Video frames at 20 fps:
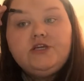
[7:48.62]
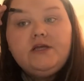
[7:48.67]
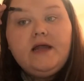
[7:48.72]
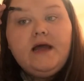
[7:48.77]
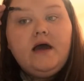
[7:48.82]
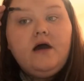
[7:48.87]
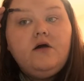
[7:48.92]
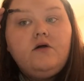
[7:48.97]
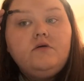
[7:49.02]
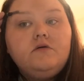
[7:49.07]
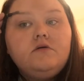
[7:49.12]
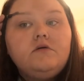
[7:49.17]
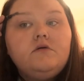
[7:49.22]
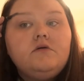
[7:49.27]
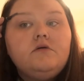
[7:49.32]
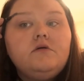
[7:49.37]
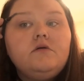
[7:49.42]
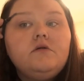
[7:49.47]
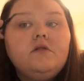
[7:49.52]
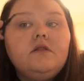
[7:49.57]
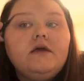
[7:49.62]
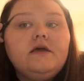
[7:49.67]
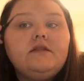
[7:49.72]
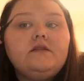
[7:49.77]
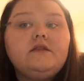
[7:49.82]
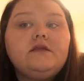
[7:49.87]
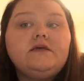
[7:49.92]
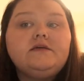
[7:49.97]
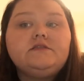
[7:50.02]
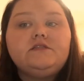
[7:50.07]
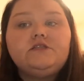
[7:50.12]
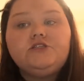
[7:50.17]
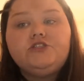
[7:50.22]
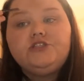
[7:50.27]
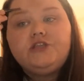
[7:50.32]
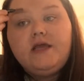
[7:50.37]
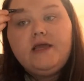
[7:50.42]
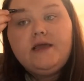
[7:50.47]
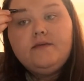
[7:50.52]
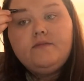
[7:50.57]
it out like this to
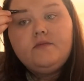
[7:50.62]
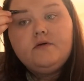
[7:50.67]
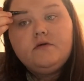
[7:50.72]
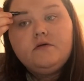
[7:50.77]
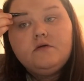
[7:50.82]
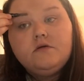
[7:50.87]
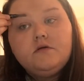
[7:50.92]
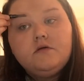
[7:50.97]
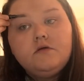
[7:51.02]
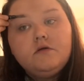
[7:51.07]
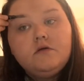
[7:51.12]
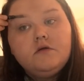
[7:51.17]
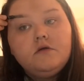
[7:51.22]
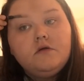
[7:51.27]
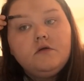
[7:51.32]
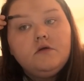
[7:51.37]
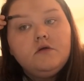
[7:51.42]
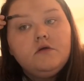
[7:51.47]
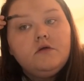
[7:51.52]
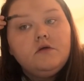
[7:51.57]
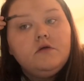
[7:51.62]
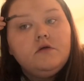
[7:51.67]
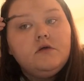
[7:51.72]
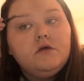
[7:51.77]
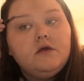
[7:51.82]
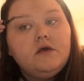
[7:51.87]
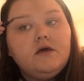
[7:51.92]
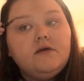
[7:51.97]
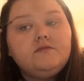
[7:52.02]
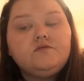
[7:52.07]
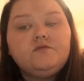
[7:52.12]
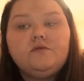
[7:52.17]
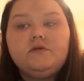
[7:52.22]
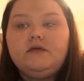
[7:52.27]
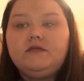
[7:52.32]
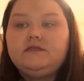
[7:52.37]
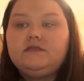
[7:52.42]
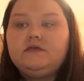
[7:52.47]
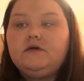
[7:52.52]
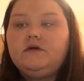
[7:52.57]
shape.
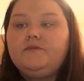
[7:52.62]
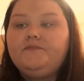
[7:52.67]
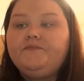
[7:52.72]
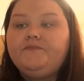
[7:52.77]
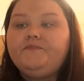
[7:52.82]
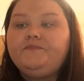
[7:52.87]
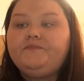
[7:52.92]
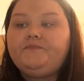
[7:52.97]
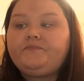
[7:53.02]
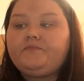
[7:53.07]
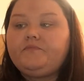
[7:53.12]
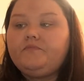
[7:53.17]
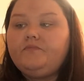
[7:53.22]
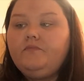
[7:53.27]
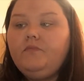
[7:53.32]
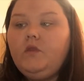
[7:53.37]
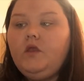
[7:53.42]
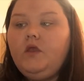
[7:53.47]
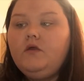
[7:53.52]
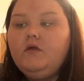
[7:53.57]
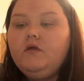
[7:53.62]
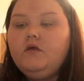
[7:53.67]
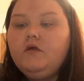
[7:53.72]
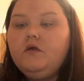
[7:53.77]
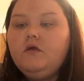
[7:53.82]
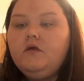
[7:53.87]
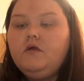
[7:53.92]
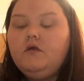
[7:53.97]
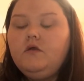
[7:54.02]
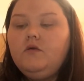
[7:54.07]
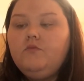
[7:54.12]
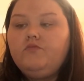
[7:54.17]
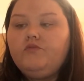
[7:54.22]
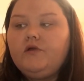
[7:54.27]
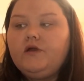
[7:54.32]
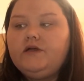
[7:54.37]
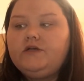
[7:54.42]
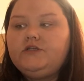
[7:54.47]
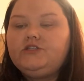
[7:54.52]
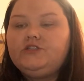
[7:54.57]
It's a
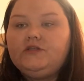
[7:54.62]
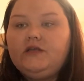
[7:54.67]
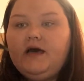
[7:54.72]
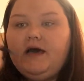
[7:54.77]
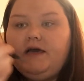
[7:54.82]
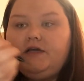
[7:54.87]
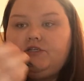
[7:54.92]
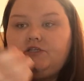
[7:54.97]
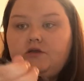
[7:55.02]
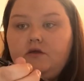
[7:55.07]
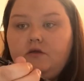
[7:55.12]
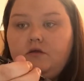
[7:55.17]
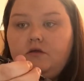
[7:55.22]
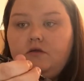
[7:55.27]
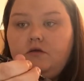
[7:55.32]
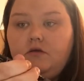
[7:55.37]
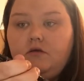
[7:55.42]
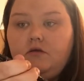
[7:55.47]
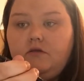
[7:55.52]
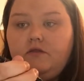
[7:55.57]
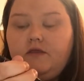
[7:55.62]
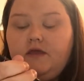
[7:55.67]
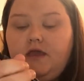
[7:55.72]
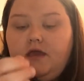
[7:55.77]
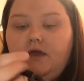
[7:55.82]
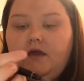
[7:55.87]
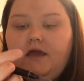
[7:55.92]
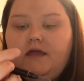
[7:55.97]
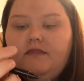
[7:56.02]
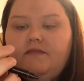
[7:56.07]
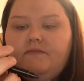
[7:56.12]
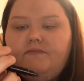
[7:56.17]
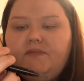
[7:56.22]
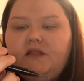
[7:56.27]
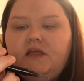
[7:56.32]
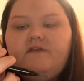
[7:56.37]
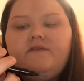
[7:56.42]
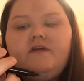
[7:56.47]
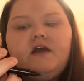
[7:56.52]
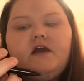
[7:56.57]
brush slash thing. I
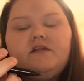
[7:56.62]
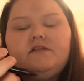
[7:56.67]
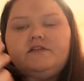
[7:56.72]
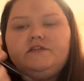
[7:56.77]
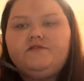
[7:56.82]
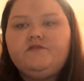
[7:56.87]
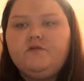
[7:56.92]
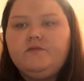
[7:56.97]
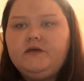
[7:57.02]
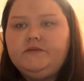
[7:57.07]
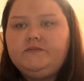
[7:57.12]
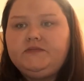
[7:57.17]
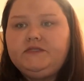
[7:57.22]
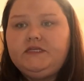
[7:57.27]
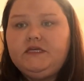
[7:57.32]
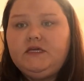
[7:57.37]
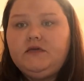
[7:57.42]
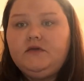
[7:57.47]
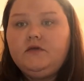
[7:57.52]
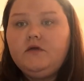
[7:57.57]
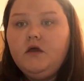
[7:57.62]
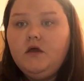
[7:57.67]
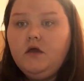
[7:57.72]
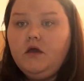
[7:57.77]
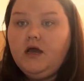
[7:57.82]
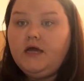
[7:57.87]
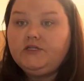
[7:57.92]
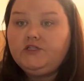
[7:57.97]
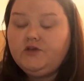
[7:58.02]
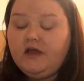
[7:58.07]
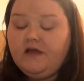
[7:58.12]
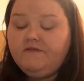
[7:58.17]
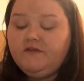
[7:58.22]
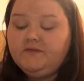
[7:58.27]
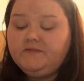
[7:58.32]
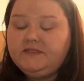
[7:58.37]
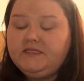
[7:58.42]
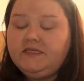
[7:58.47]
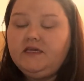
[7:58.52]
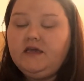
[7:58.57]
believe I got this from Ipsy. I do have
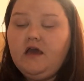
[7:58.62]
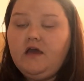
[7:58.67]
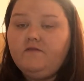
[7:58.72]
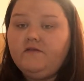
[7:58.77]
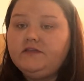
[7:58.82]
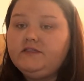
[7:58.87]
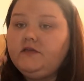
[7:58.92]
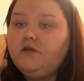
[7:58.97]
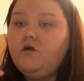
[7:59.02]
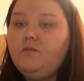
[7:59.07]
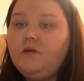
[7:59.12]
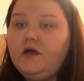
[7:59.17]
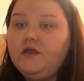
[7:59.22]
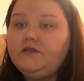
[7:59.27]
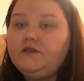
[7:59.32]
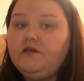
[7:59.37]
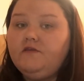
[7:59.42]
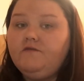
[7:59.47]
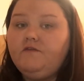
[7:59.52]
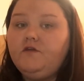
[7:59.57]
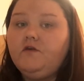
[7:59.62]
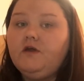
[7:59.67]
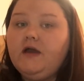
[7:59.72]
Ipsy every single month. If you